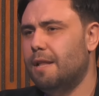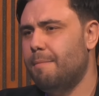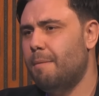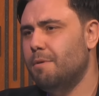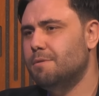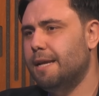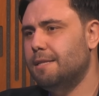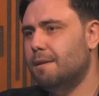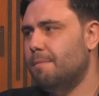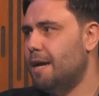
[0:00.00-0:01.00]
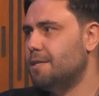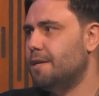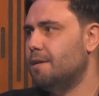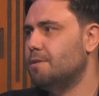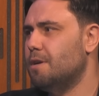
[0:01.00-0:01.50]
I remember he was linked to them last
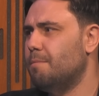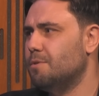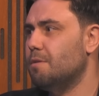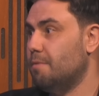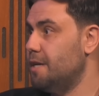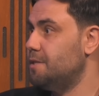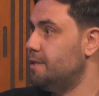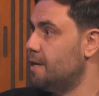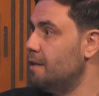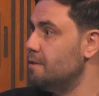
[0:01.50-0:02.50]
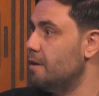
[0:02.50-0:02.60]
year at the job, and I was like, well, here's his chance.